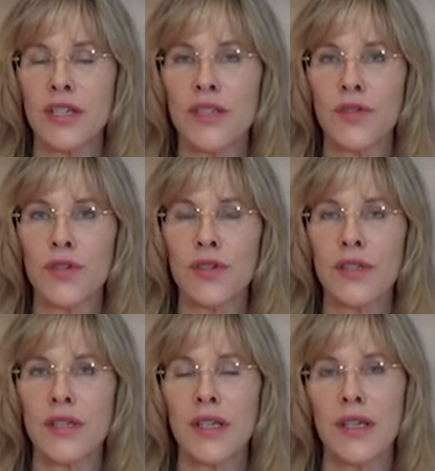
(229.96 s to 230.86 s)
is
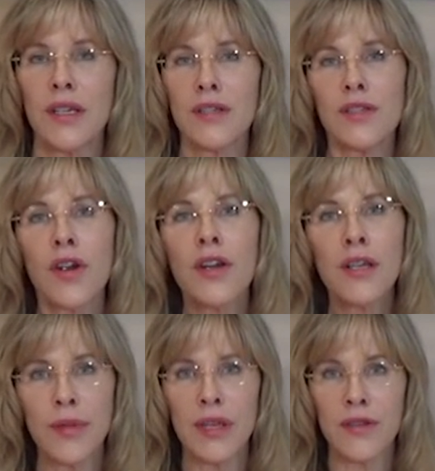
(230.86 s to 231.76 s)
first
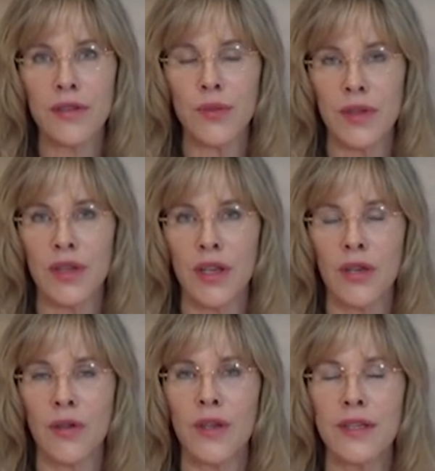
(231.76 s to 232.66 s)
starting peels with
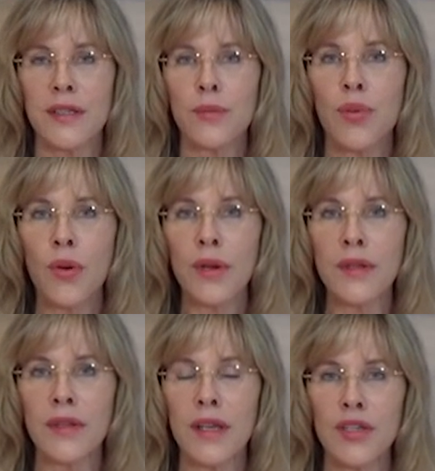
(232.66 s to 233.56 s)
you, it's
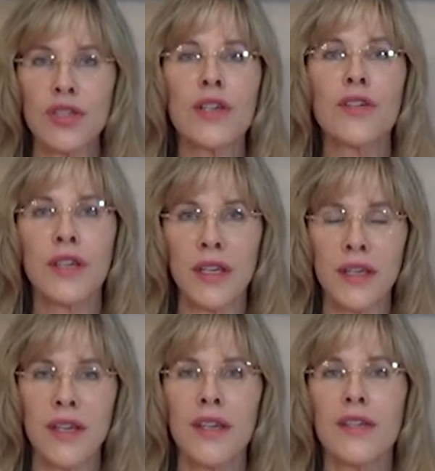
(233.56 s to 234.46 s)
important that she or
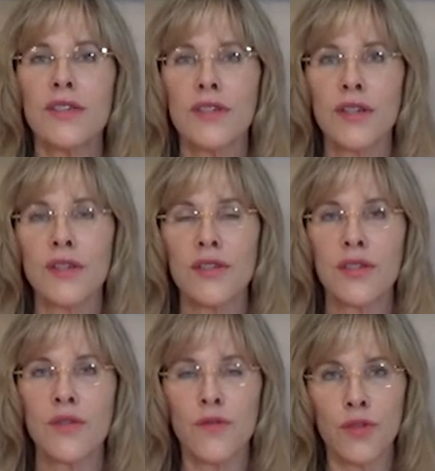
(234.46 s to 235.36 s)
he starts
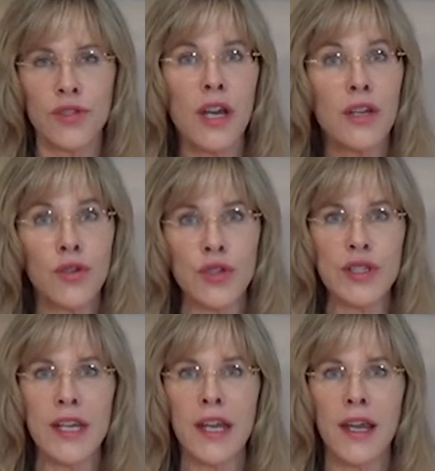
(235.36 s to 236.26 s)
to first
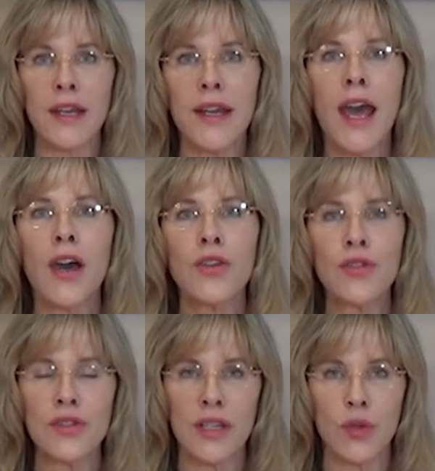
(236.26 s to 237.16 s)
understand how
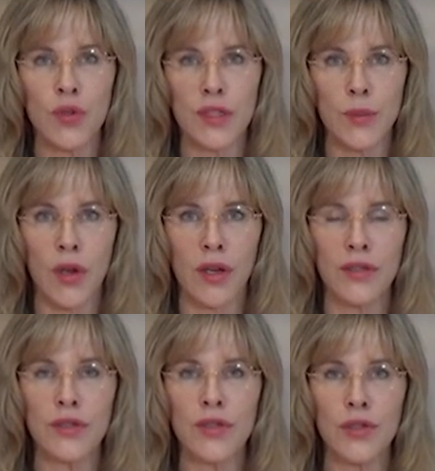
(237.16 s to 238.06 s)
your skin
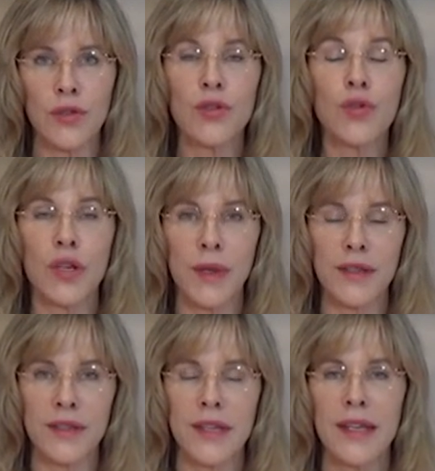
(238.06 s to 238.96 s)
responds to the
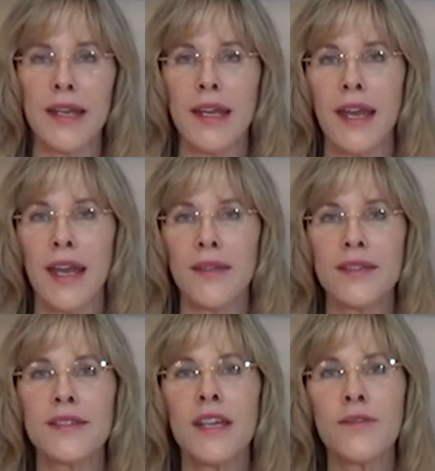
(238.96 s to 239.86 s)
treatment. And
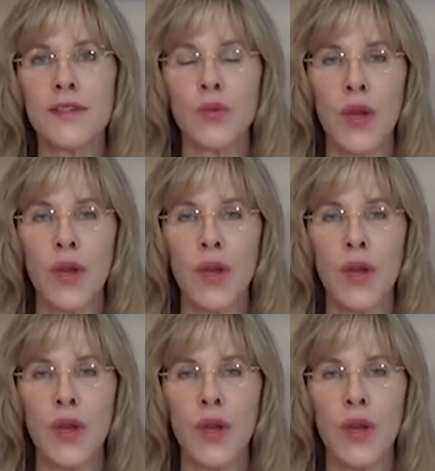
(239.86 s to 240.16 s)
the safest